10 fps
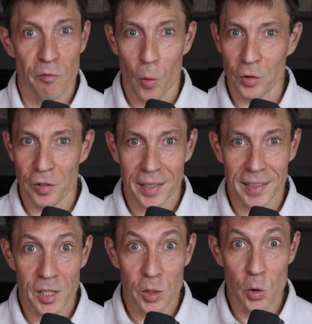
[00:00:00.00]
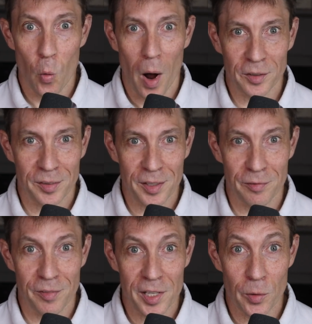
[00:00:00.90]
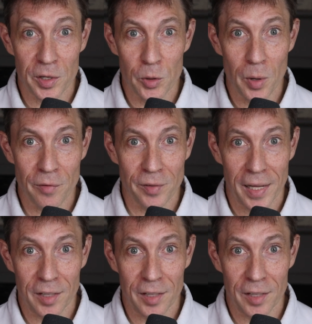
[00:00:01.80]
Fortunately, you watched this video and you have an